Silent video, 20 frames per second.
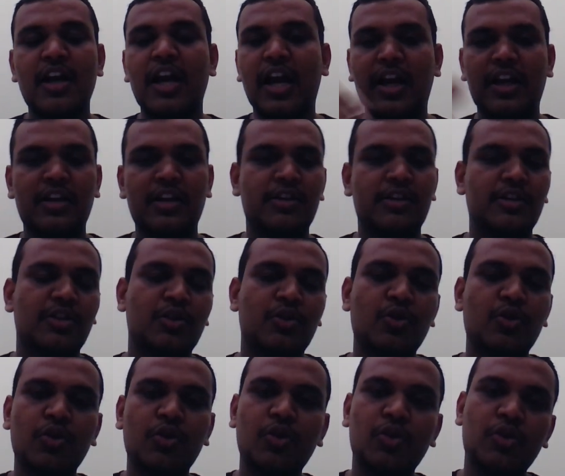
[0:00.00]
and
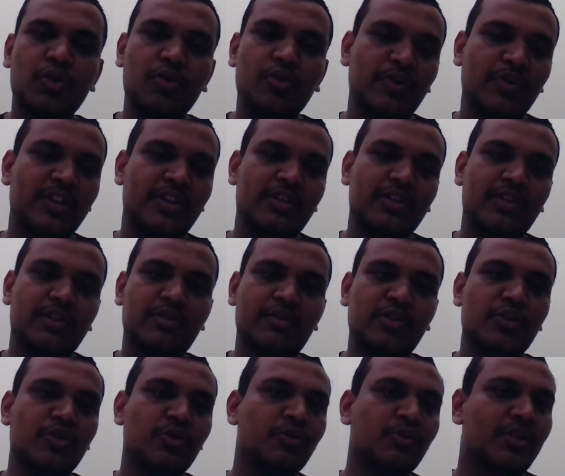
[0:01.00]
go on with the
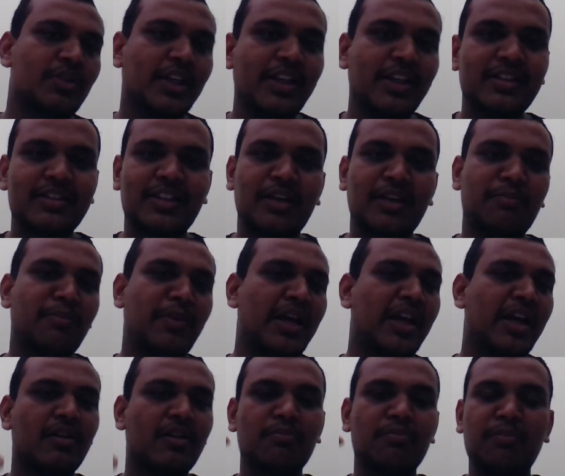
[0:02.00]
new things, and
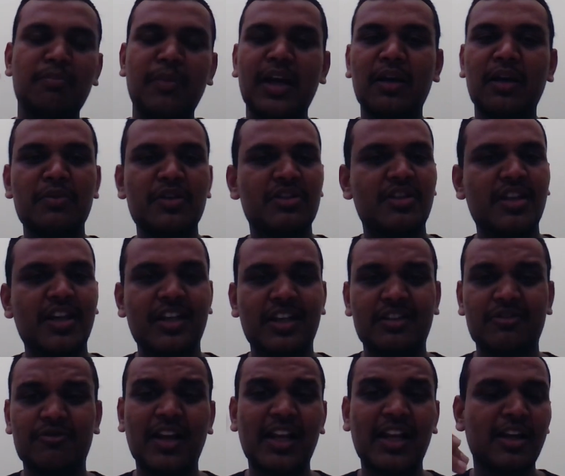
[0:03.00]
make
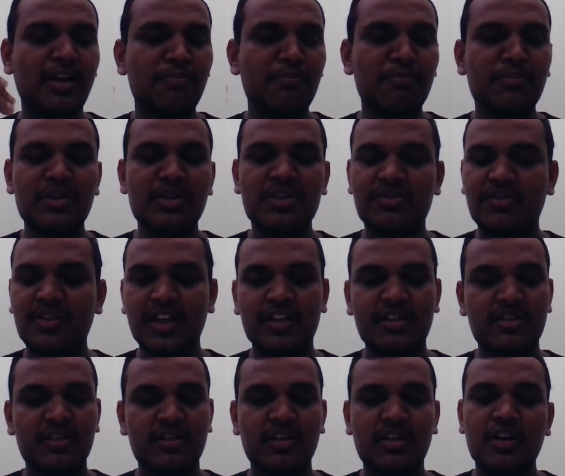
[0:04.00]
mistakes, welcome
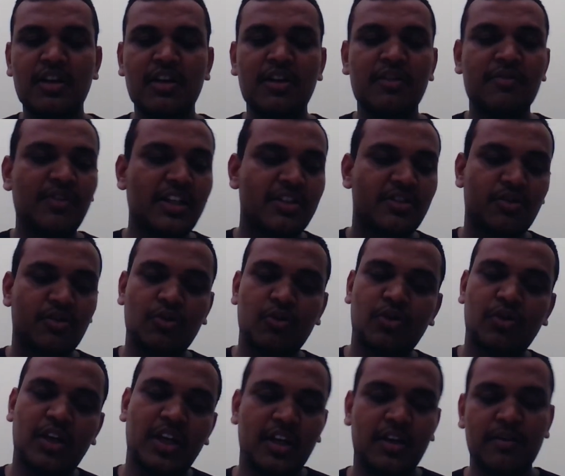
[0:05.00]
mistakes. That's
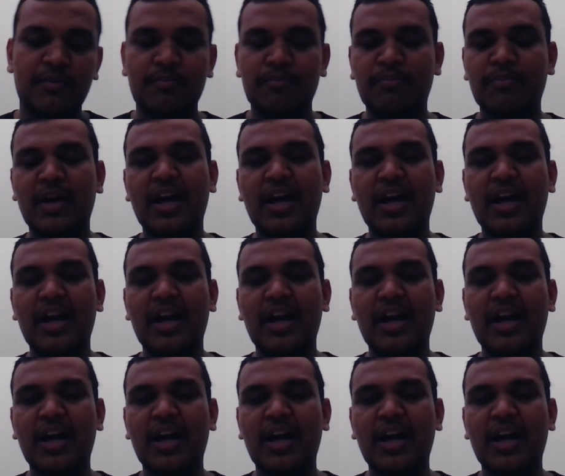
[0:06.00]
okay.